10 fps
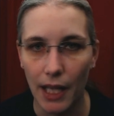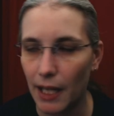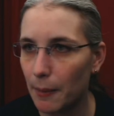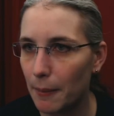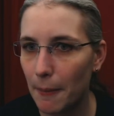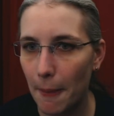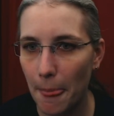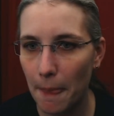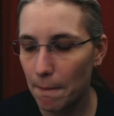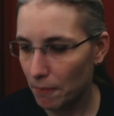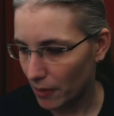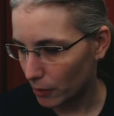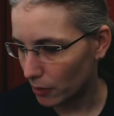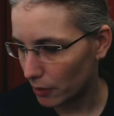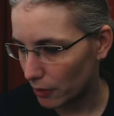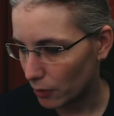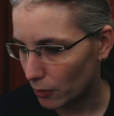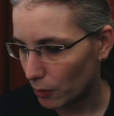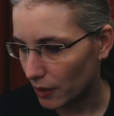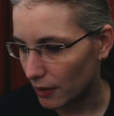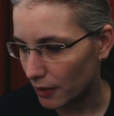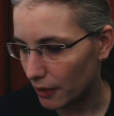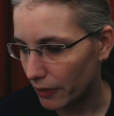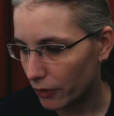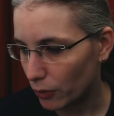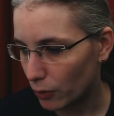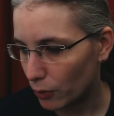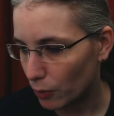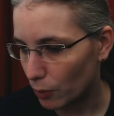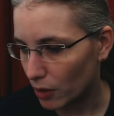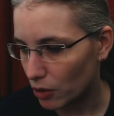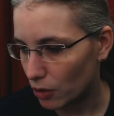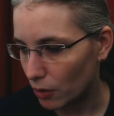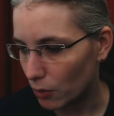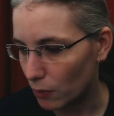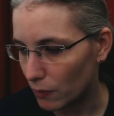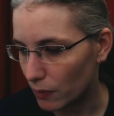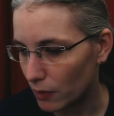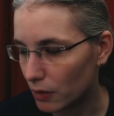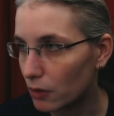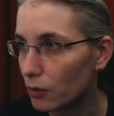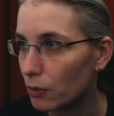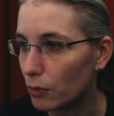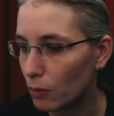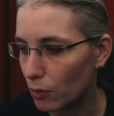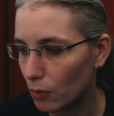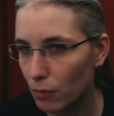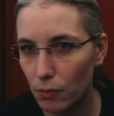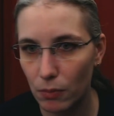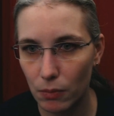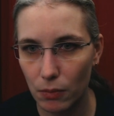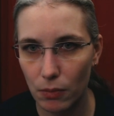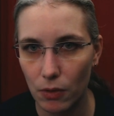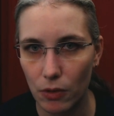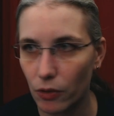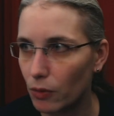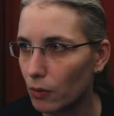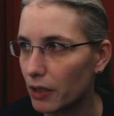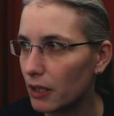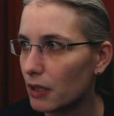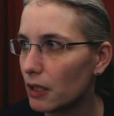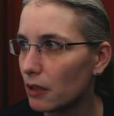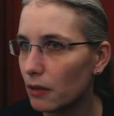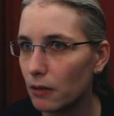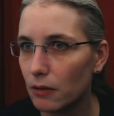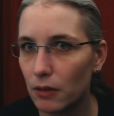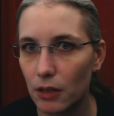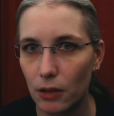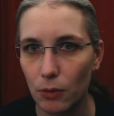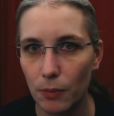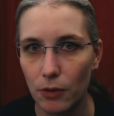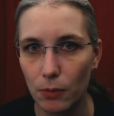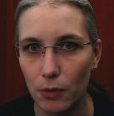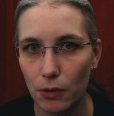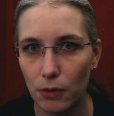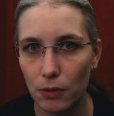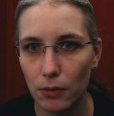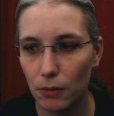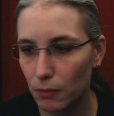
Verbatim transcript: Um, I'm going to quickly switch over to the screen here. And I hope this works.